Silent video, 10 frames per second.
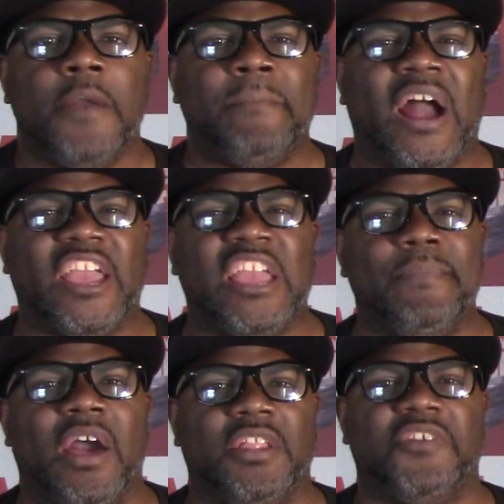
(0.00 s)
My
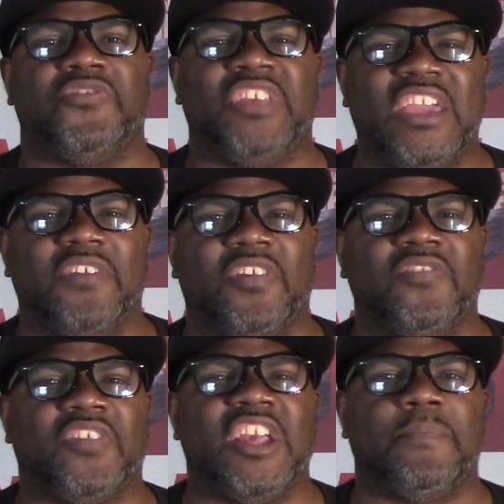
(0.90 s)
email is Z as in
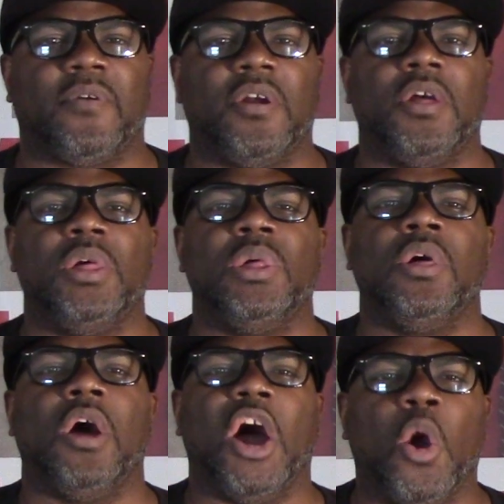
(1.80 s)
zebra,
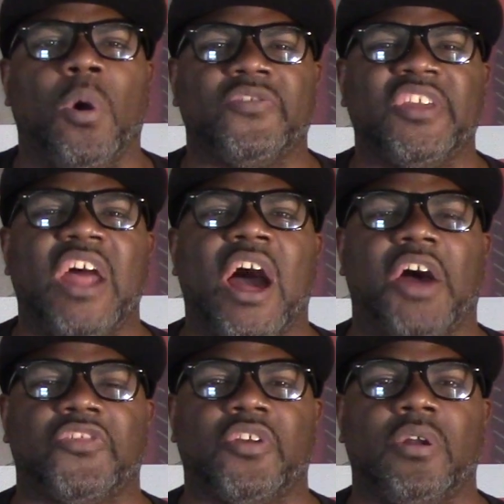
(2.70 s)
O as in
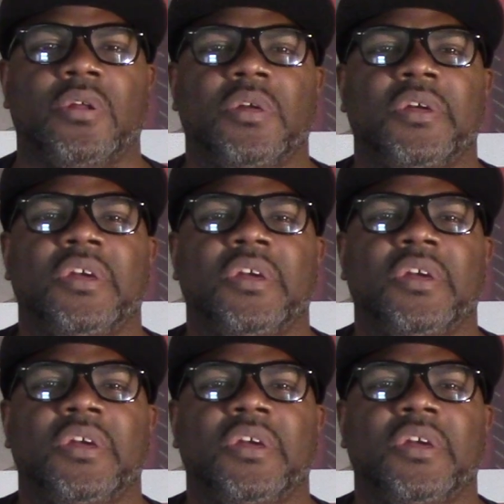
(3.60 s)
Oscar,